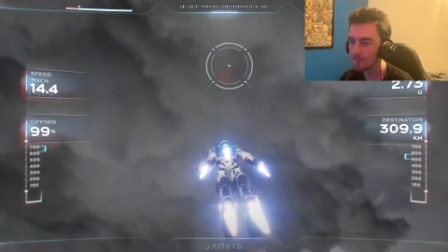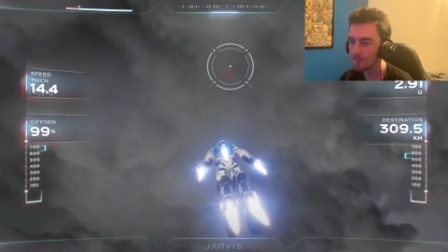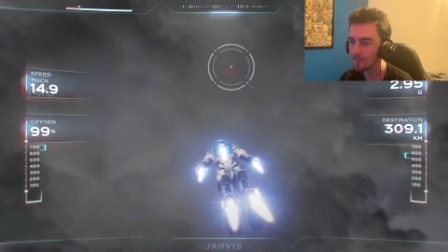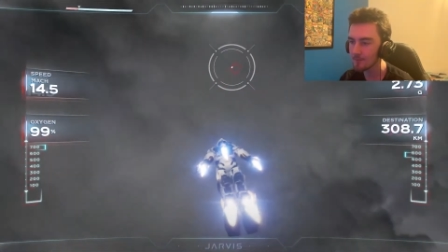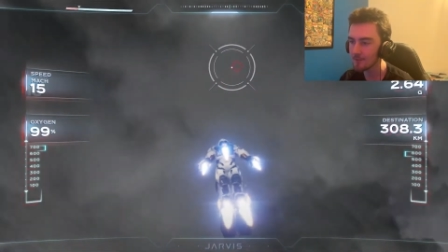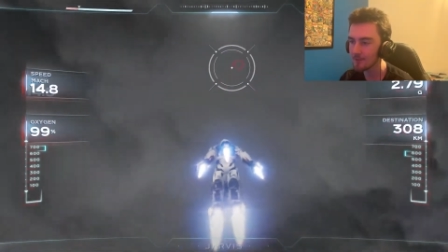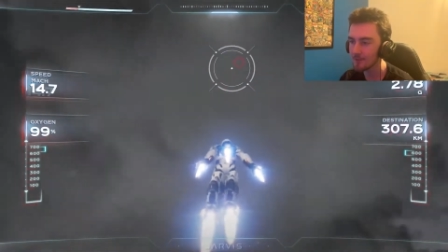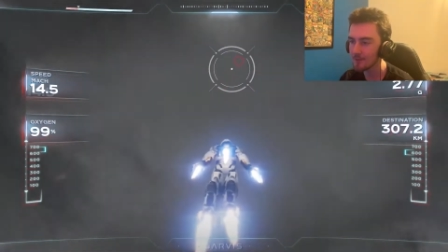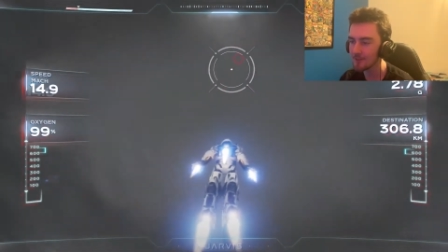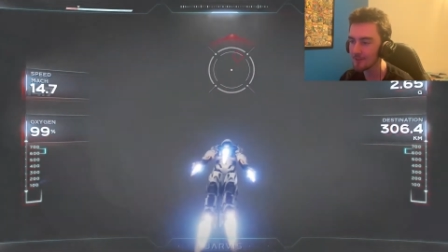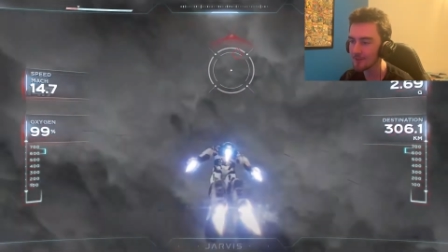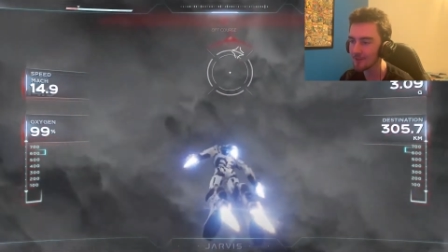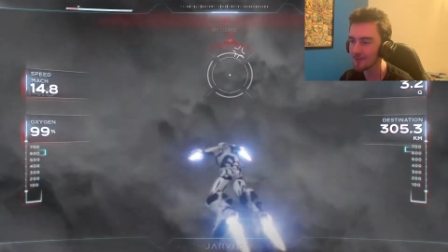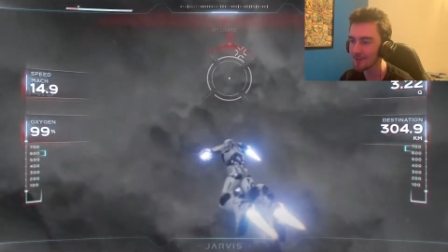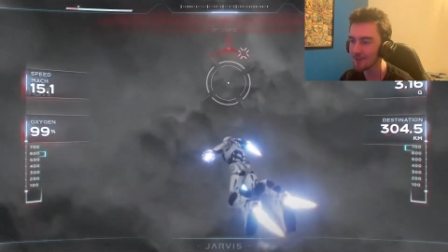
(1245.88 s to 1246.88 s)
Dude, this
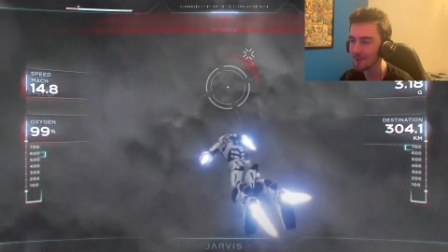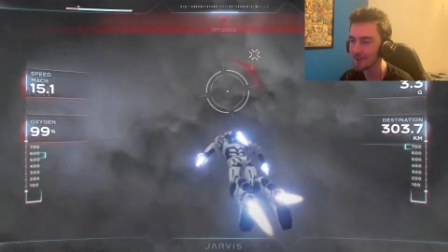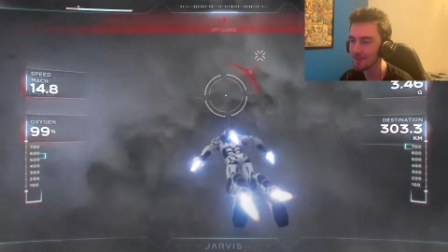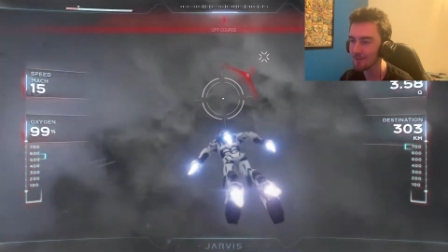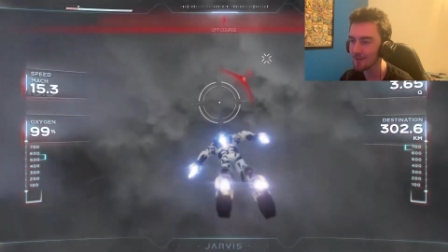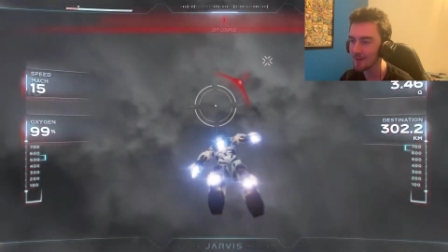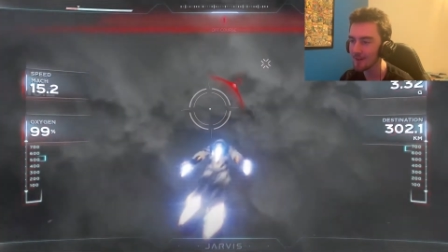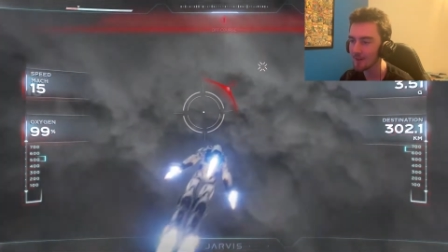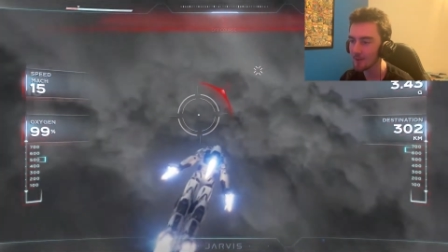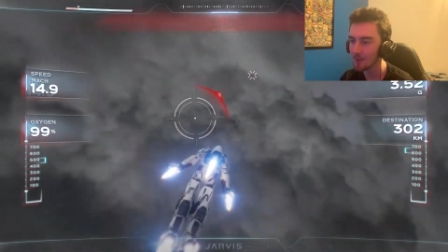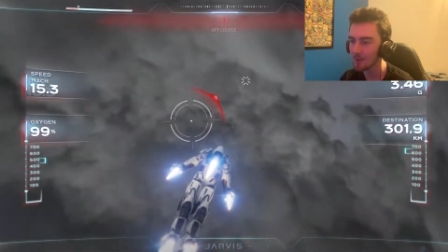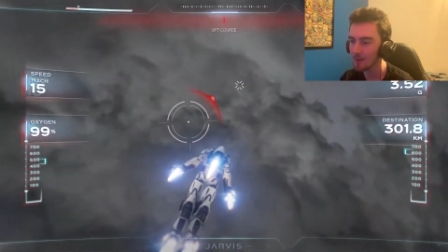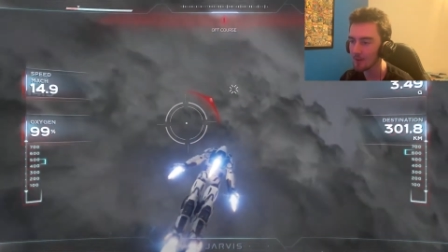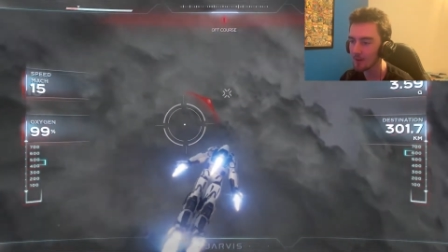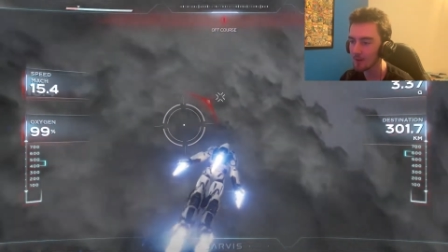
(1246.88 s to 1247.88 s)
is so fun. Oh
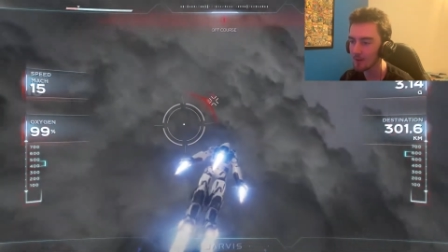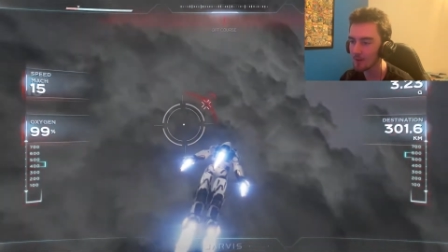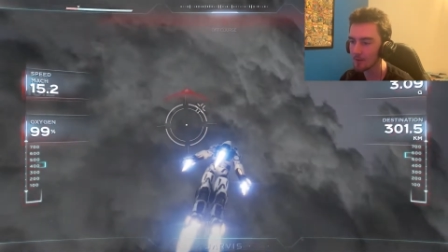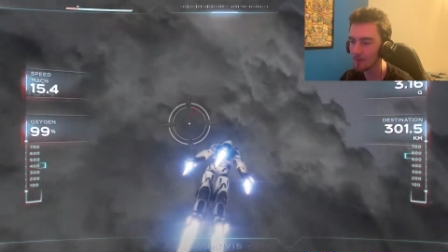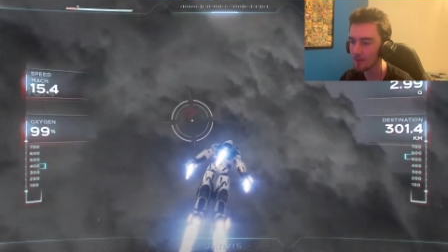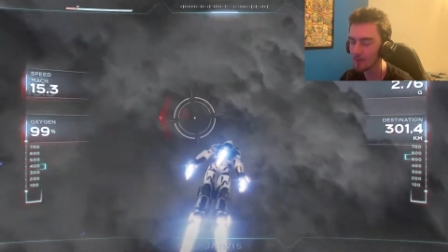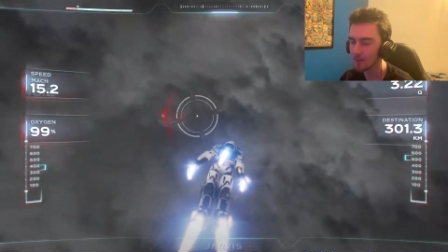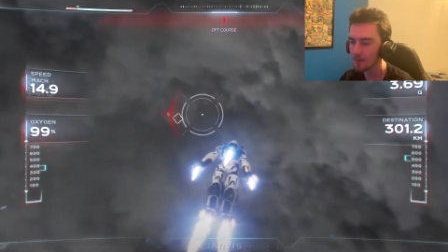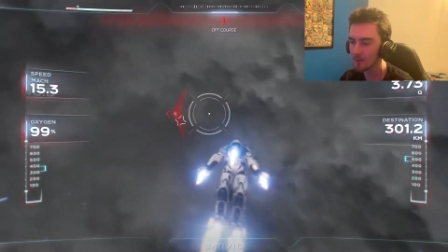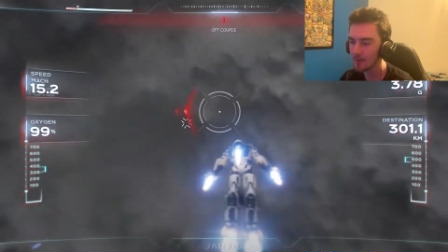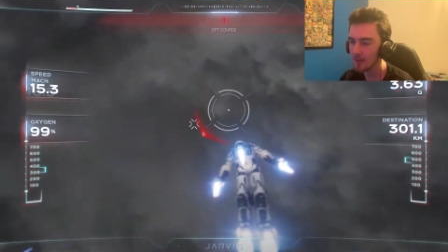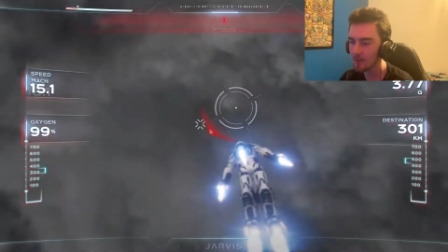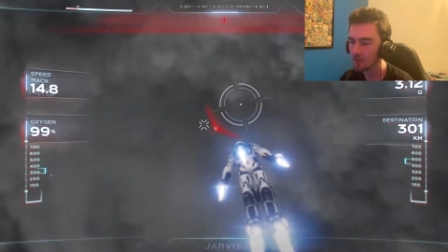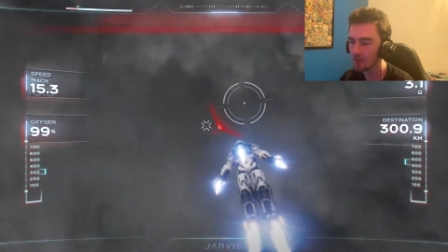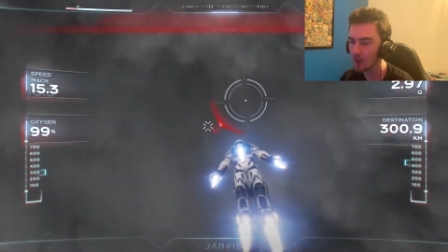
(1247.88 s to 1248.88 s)
god,
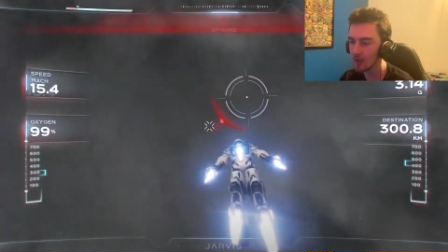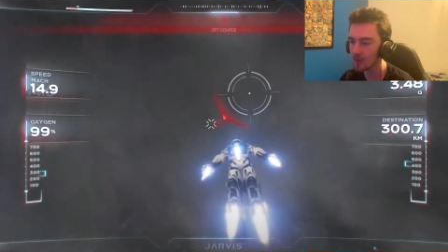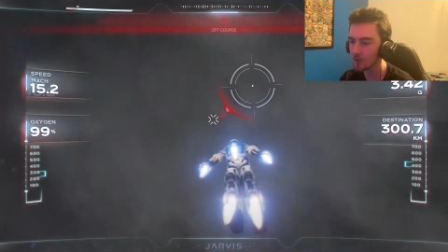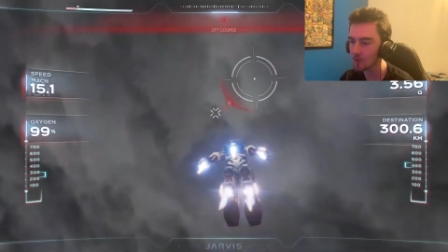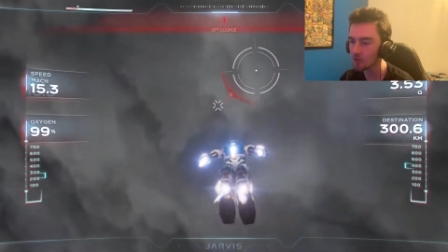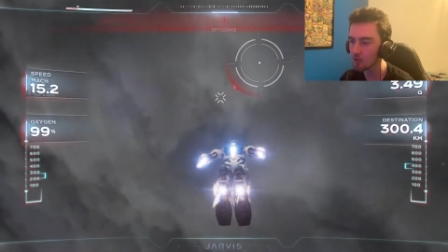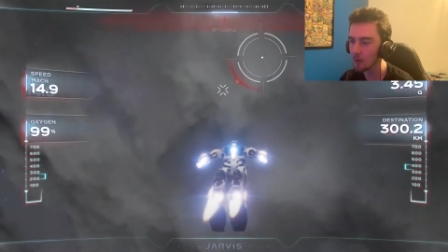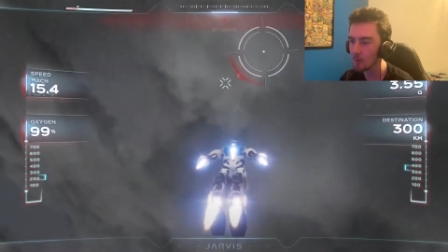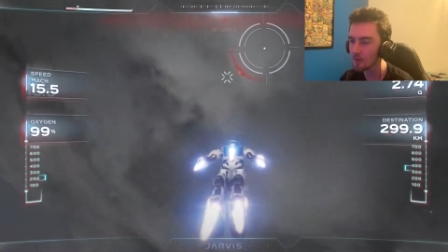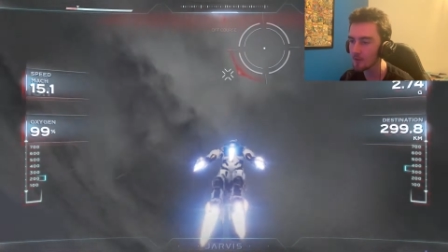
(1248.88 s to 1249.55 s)
it's so hard to control this